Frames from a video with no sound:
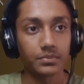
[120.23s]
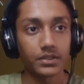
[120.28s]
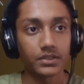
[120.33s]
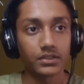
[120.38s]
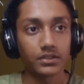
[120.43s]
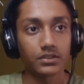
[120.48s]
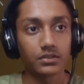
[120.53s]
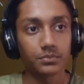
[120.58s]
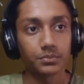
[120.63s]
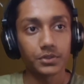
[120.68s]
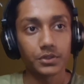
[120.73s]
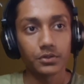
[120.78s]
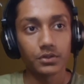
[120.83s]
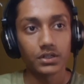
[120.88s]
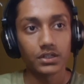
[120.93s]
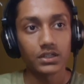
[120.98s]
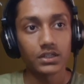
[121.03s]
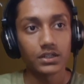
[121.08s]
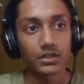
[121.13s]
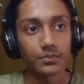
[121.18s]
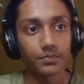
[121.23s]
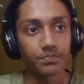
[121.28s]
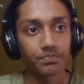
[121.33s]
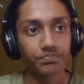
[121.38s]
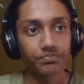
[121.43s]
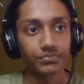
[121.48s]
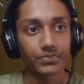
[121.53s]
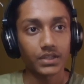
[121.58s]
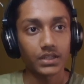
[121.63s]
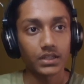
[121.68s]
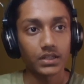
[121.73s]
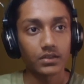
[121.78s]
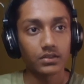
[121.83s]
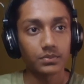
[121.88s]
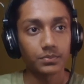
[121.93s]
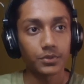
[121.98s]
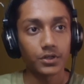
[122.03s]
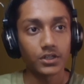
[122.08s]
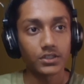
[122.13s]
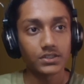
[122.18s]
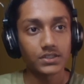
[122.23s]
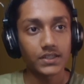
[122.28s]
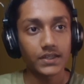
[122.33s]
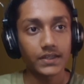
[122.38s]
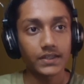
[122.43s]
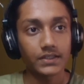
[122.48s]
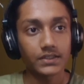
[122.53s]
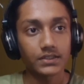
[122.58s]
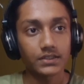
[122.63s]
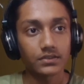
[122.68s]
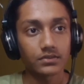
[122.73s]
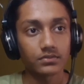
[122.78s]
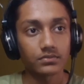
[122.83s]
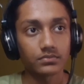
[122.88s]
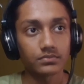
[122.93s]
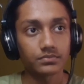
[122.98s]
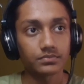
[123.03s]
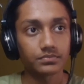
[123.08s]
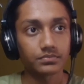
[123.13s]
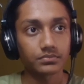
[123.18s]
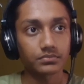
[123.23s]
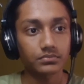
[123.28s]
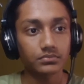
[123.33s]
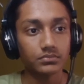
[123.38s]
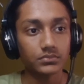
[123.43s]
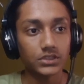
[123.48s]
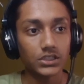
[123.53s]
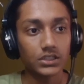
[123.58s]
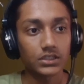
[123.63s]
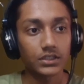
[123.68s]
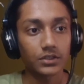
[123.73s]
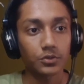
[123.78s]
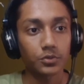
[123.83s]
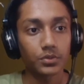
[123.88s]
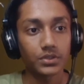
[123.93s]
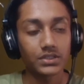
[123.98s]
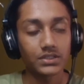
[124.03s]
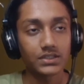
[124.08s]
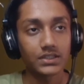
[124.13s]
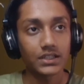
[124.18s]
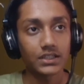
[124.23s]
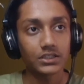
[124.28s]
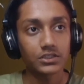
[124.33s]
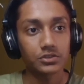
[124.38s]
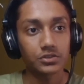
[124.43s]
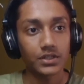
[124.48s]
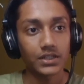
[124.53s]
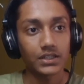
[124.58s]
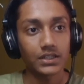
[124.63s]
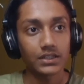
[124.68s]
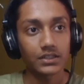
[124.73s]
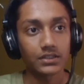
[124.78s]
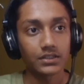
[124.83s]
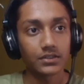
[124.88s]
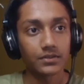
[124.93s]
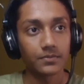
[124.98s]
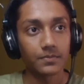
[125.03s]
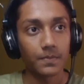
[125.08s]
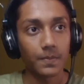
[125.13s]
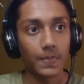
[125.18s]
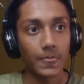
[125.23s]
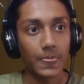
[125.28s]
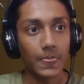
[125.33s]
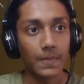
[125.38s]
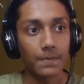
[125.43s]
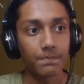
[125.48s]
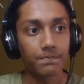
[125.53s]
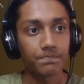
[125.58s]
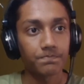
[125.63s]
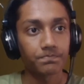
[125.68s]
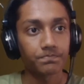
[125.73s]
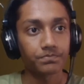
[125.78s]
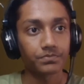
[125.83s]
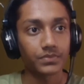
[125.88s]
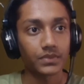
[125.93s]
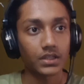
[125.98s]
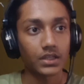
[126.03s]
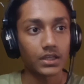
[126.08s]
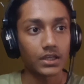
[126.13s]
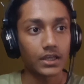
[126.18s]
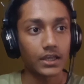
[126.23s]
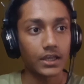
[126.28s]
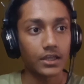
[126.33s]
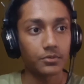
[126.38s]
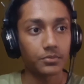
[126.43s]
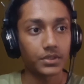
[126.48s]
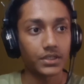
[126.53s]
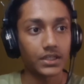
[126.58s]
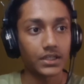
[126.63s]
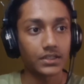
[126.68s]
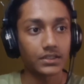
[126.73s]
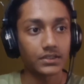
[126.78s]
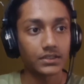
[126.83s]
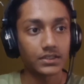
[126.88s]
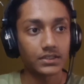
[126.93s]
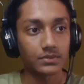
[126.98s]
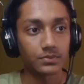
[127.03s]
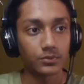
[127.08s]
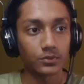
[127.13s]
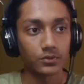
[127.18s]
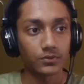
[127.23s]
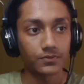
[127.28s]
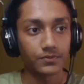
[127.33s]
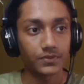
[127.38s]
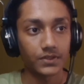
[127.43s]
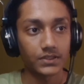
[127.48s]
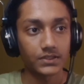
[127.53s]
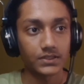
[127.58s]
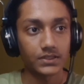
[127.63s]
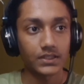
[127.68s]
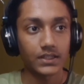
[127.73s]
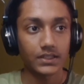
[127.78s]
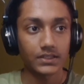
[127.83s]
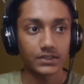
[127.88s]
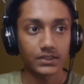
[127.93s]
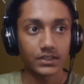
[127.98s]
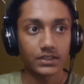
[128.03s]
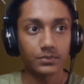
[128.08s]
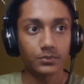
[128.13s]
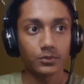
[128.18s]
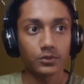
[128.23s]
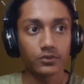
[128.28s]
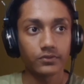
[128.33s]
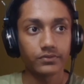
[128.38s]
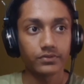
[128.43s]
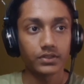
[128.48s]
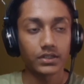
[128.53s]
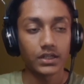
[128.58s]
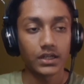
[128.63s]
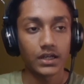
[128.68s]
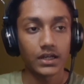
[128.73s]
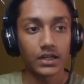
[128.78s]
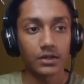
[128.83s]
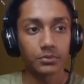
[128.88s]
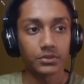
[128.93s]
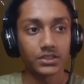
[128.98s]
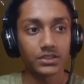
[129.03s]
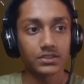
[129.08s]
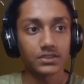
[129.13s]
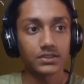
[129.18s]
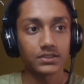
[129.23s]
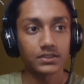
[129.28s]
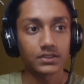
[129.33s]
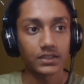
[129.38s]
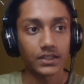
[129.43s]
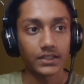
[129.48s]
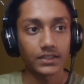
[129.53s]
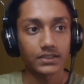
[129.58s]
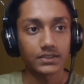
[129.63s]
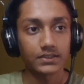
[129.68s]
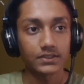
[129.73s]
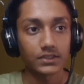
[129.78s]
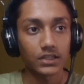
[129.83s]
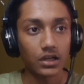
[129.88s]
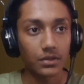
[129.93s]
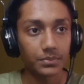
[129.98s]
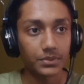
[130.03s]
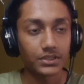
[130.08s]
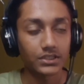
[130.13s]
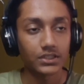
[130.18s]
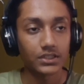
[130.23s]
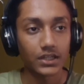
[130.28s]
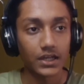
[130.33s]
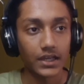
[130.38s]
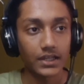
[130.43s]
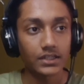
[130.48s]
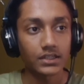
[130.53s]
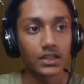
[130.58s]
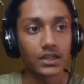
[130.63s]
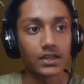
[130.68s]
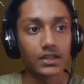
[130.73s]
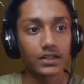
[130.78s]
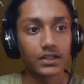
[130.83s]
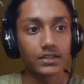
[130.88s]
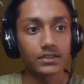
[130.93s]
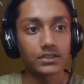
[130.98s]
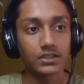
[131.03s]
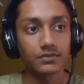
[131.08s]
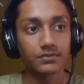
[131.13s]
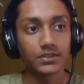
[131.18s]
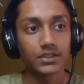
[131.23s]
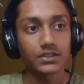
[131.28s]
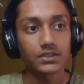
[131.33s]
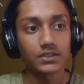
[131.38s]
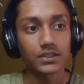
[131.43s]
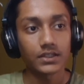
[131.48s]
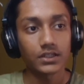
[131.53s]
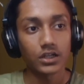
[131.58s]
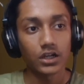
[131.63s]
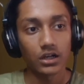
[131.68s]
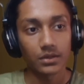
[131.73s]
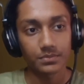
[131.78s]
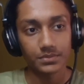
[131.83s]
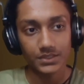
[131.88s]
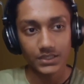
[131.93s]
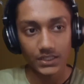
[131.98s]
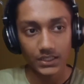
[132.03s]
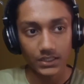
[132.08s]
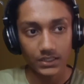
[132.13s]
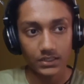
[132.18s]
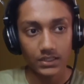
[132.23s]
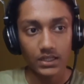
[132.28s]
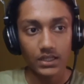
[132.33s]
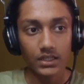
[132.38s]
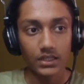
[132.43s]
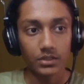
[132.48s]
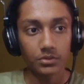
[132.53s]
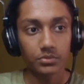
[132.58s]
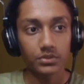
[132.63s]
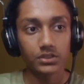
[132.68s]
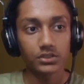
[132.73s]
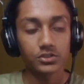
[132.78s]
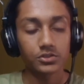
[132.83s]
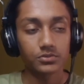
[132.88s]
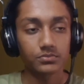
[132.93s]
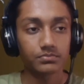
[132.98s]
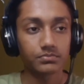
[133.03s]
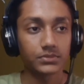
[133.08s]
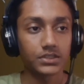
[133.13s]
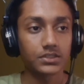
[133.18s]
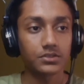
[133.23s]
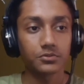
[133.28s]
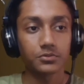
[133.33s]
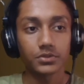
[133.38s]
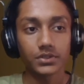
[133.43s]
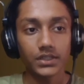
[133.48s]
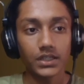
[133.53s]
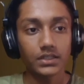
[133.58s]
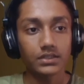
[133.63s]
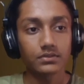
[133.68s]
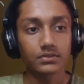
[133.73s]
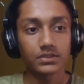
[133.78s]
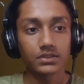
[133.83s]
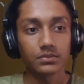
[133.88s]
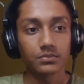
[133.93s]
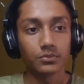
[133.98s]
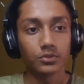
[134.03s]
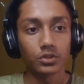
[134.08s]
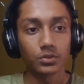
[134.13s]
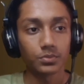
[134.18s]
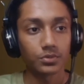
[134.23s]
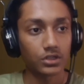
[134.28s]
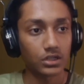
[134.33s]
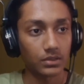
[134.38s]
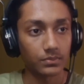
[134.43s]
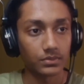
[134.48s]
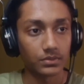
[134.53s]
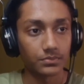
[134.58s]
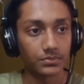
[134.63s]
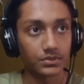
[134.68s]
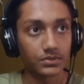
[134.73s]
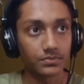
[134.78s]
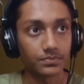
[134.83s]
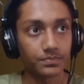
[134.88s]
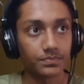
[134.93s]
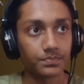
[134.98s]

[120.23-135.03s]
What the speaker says: by the computer. Now the pawn takes, the queens get traded, and we get this move. It's an excellent move, which is like stopping the knight, because if this knight hops in, it will just create some more problems.